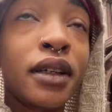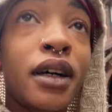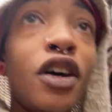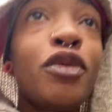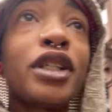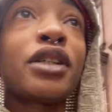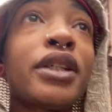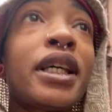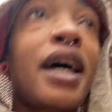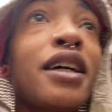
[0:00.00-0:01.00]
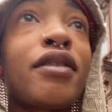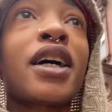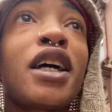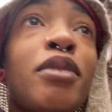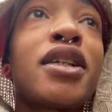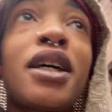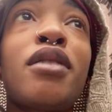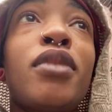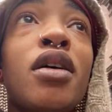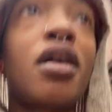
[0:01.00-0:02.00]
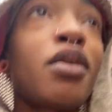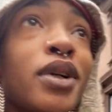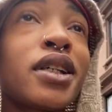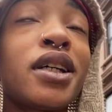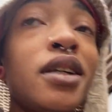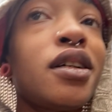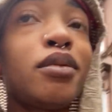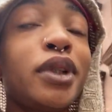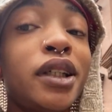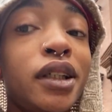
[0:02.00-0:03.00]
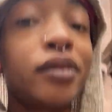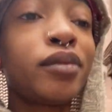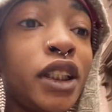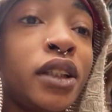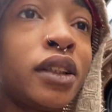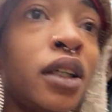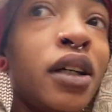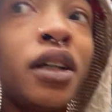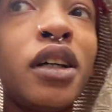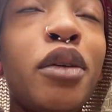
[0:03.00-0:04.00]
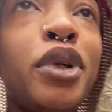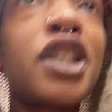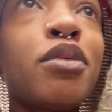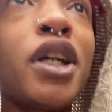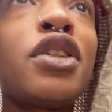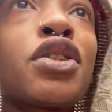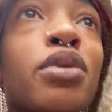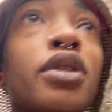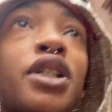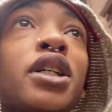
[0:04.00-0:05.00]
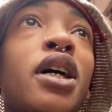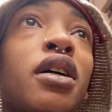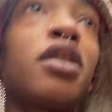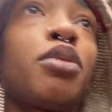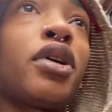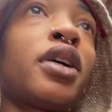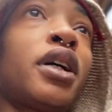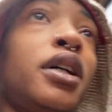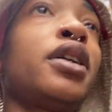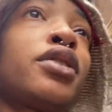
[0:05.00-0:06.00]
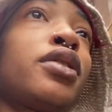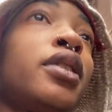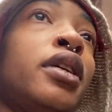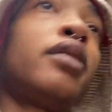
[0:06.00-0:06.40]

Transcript: I would be so sad if I came outside and my car wasn't here, but a bitch made sure she got good parking yesterday.